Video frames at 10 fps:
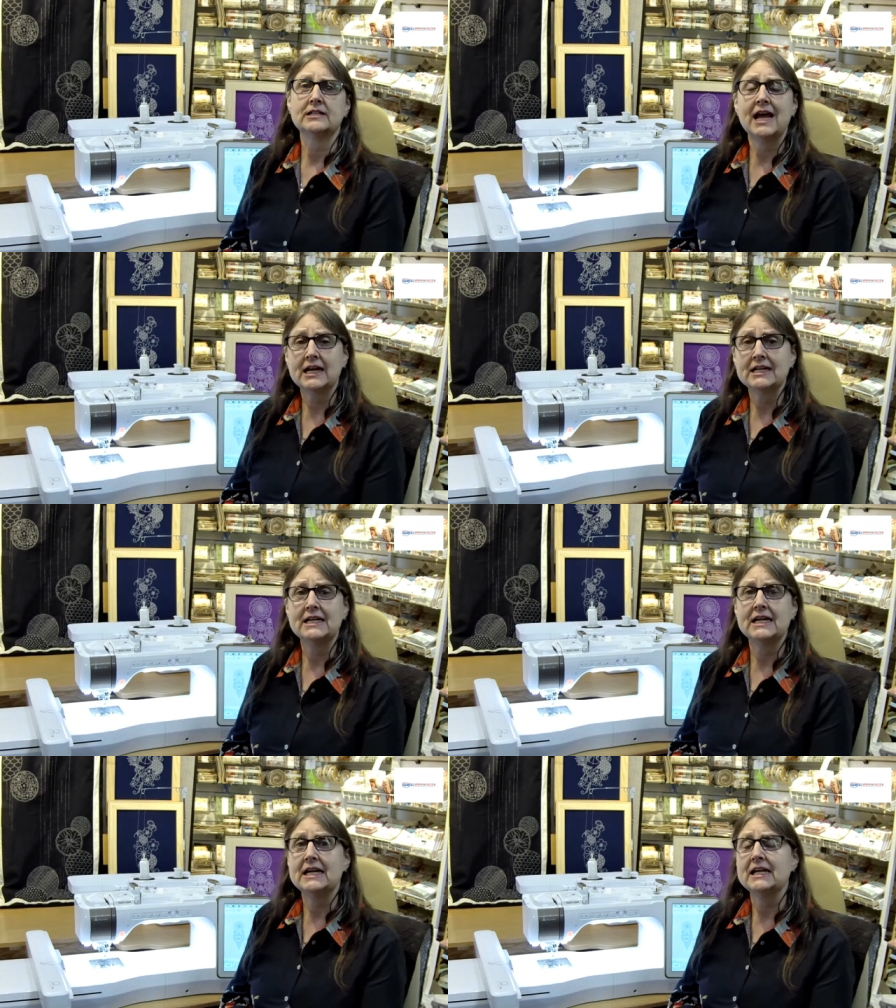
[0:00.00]

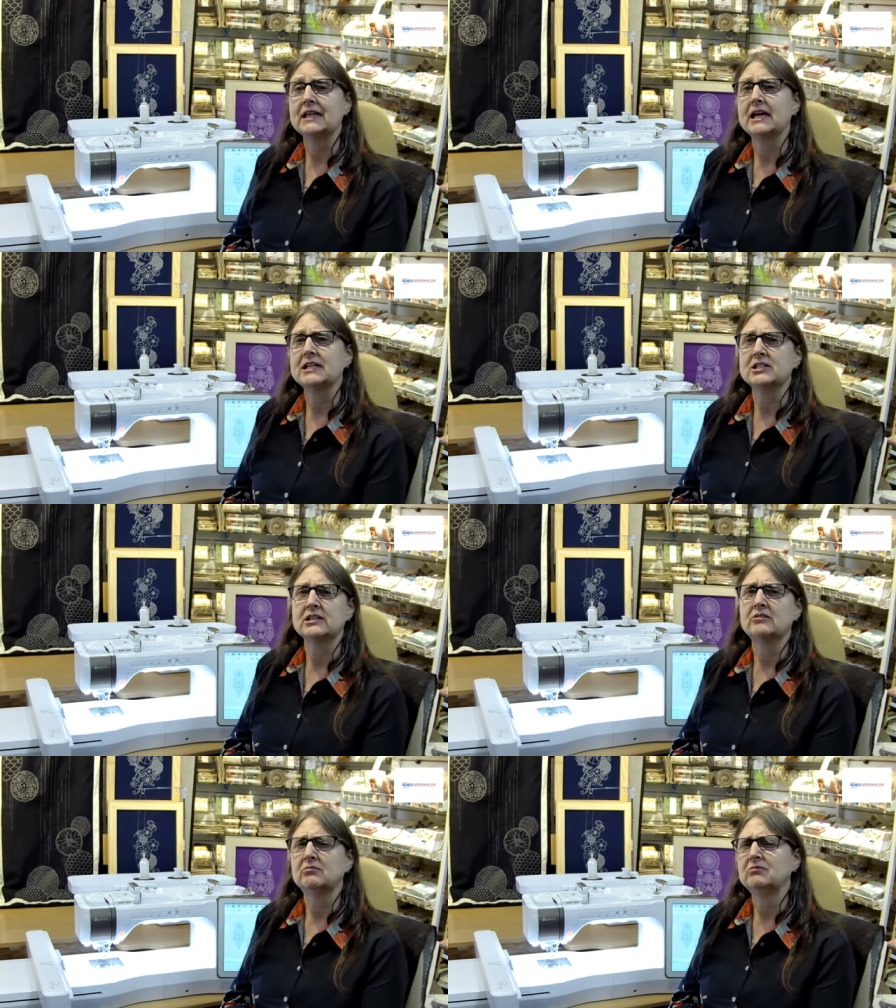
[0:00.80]
technique that's
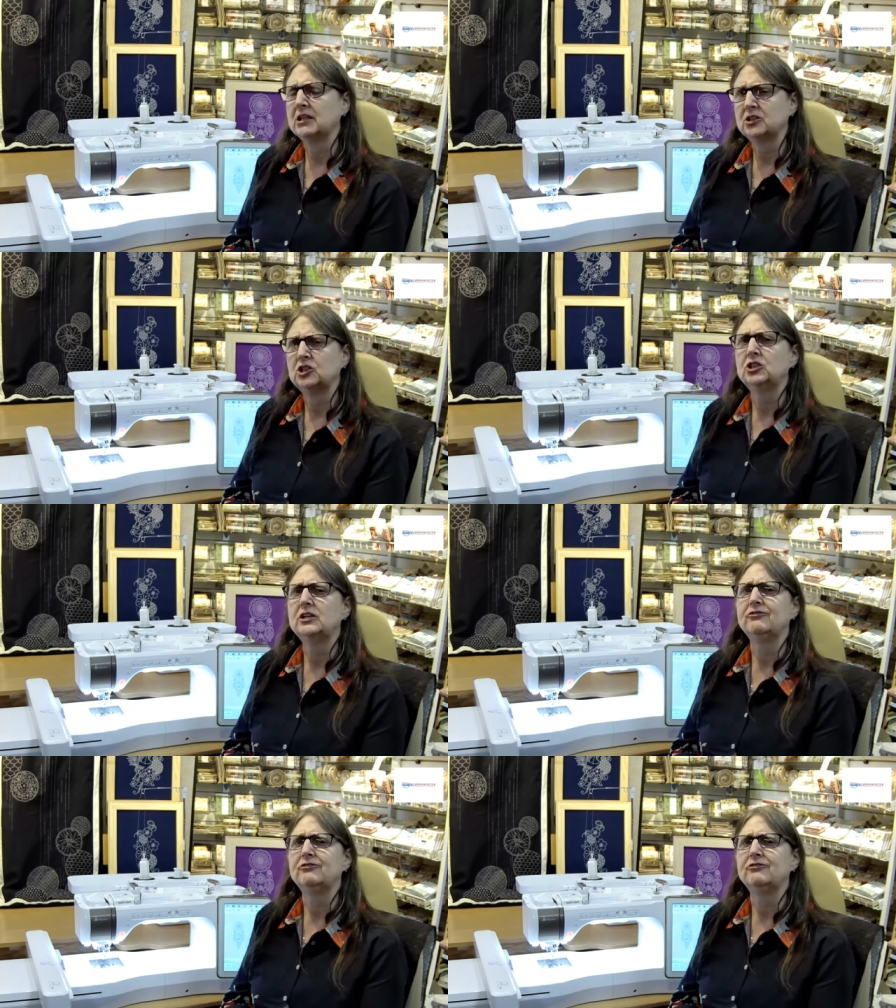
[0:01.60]
a good